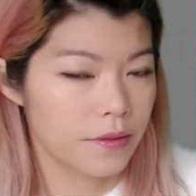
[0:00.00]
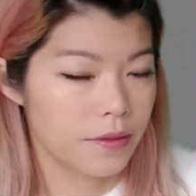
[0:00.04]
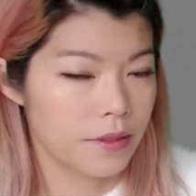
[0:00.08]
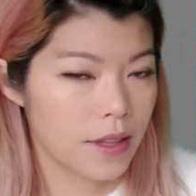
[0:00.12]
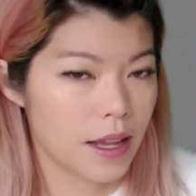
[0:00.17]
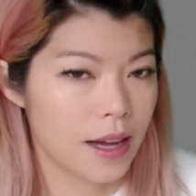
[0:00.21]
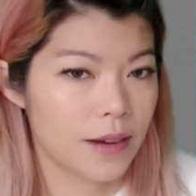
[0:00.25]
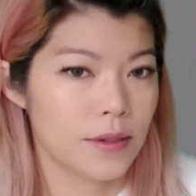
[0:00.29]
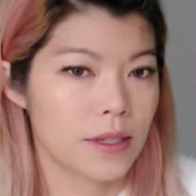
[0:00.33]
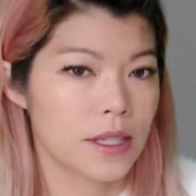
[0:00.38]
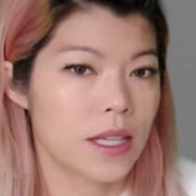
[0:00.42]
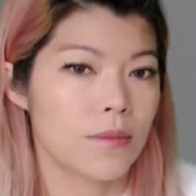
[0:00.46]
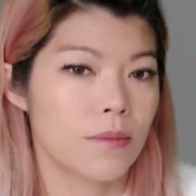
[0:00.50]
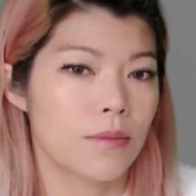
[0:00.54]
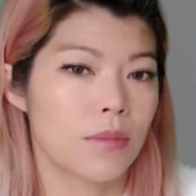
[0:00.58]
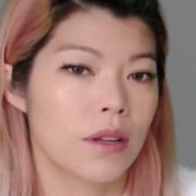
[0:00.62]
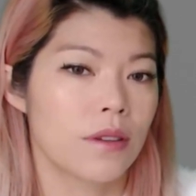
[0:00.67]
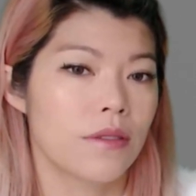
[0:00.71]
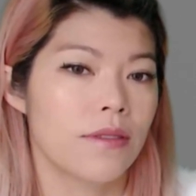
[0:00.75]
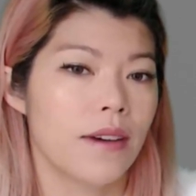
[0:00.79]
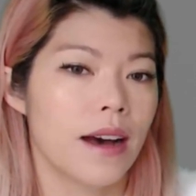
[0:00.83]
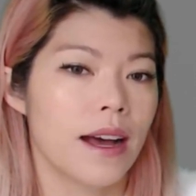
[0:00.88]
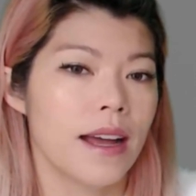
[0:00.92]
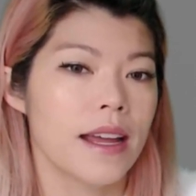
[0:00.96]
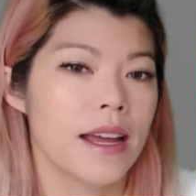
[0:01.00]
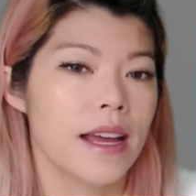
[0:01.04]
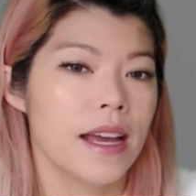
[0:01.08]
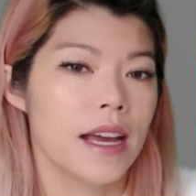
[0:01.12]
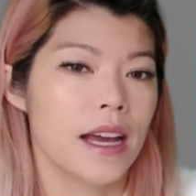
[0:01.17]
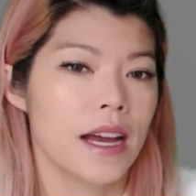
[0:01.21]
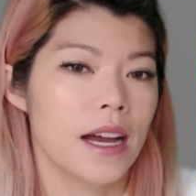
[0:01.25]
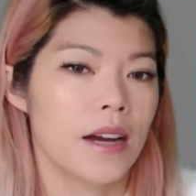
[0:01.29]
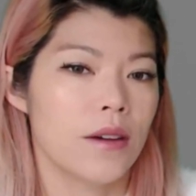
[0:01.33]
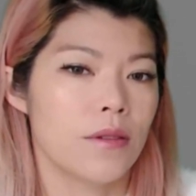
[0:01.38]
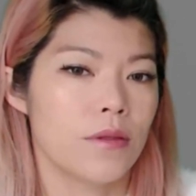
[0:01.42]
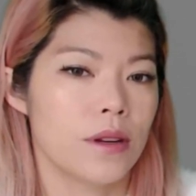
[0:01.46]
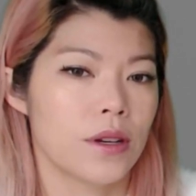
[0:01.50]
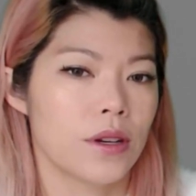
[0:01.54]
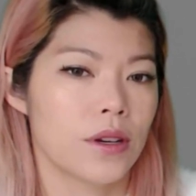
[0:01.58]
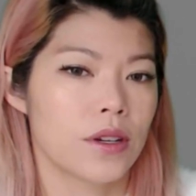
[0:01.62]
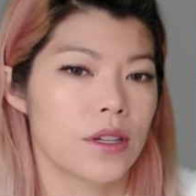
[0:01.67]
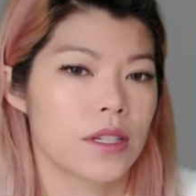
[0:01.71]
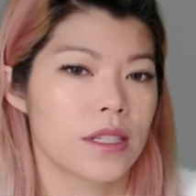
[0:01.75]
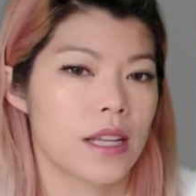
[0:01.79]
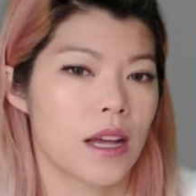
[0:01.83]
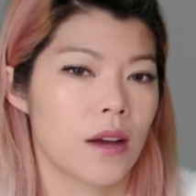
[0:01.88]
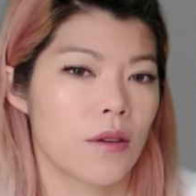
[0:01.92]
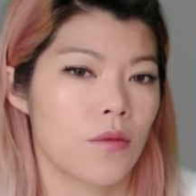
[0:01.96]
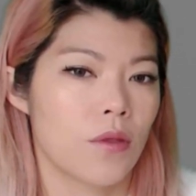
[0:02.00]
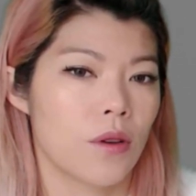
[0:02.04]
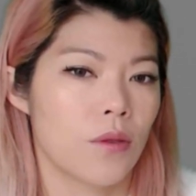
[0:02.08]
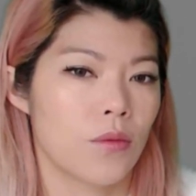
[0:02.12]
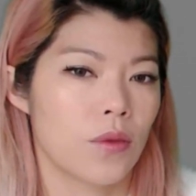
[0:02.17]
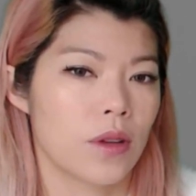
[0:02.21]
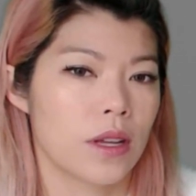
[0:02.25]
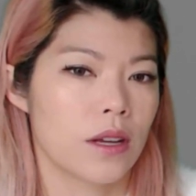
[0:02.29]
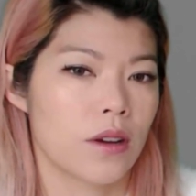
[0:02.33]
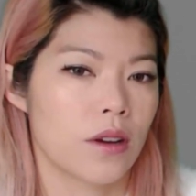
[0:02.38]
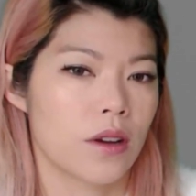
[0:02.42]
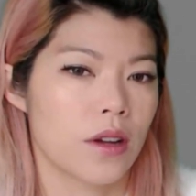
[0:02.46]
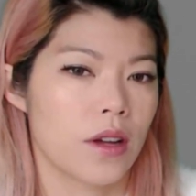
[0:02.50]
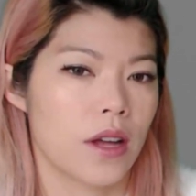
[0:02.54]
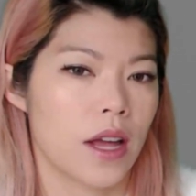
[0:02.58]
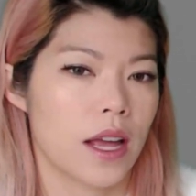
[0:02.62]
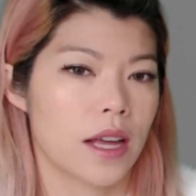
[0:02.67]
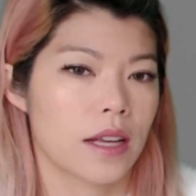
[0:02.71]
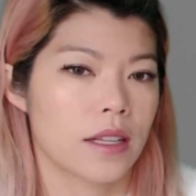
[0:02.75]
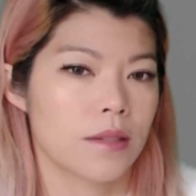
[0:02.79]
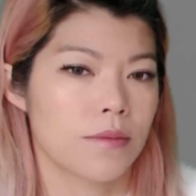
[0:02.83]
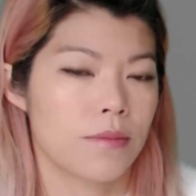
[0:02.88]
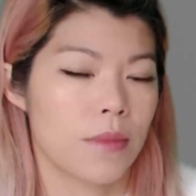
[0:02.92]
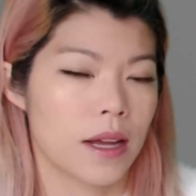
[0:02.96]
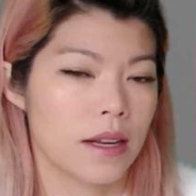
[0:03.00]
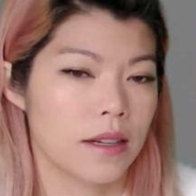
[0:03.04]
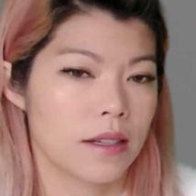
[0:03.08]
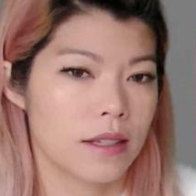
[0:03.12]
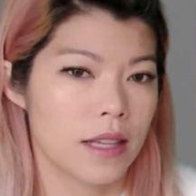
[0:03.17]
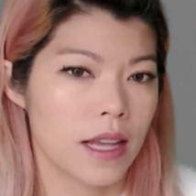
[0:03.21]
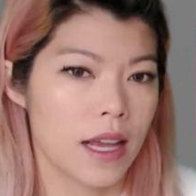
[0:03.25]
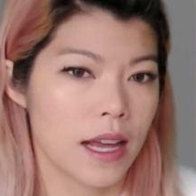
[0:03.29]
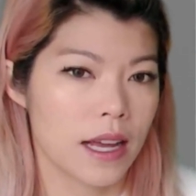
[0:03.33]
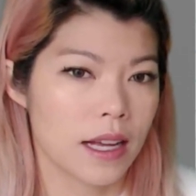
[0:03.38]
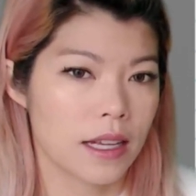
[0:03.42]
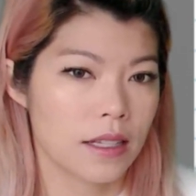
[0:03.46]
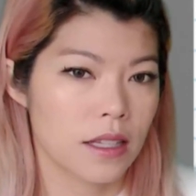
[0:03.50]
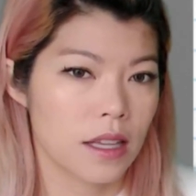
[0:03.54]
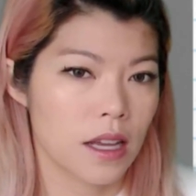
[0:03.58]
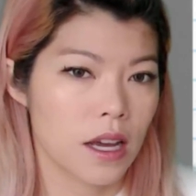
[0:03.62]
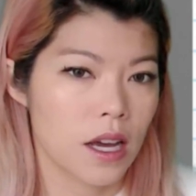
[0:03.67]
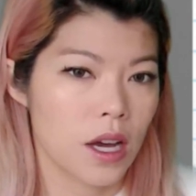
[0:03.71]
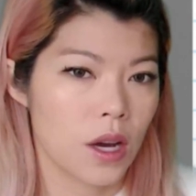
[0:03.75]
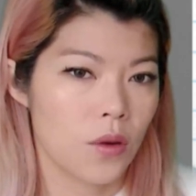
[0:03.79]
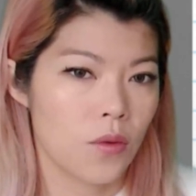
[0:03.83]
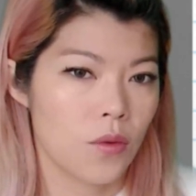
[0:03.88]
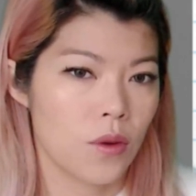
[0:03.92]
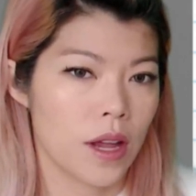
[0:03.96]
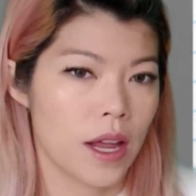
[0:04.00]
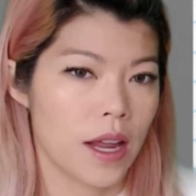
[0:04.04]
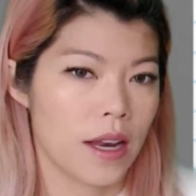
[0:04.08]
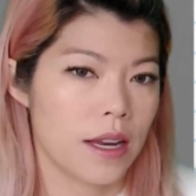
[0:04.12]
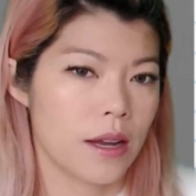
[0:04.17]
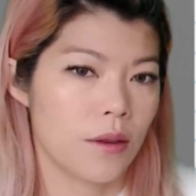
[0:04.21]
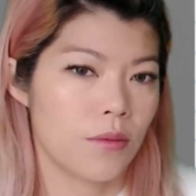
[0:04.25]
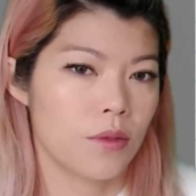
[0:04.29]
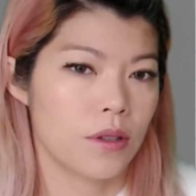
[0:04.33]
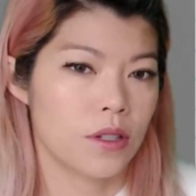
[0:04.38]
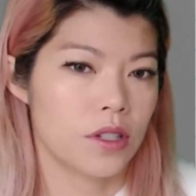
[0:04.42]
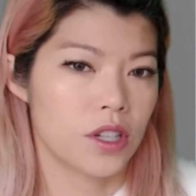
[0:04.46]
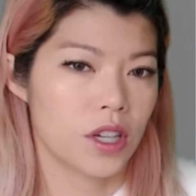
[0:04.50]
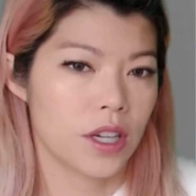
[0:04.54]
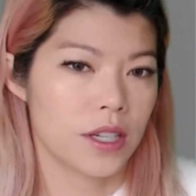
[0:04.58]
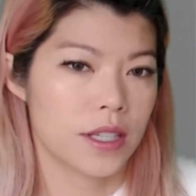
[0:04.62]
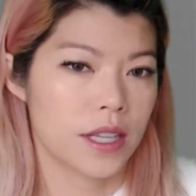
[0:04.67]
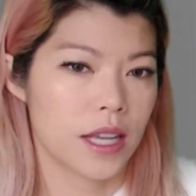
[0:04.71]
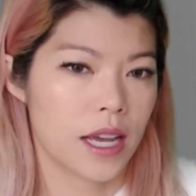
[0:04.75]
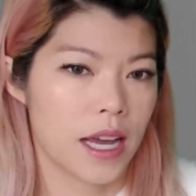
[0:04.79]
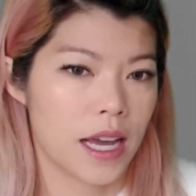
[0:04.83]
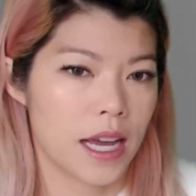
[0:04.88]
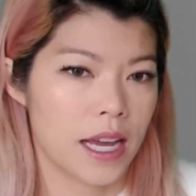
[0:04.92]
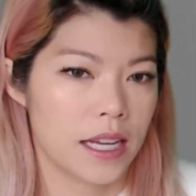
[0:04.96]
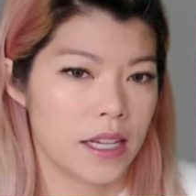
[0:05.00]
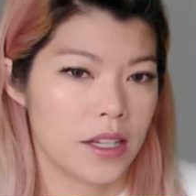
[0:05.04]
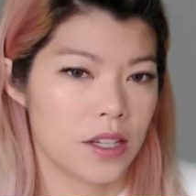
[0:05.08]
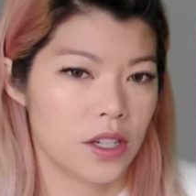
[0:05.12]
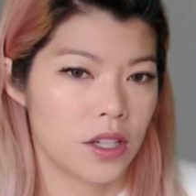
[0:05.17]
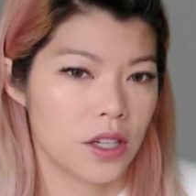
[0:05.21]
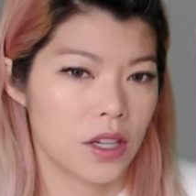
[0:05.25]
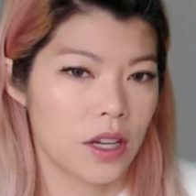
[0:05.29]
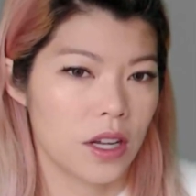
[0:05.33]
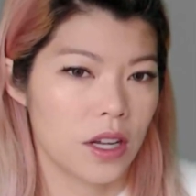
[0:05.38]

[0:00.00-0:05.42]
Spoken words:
Now we simplify, and we notice that when we go x minus x, we end up with just h.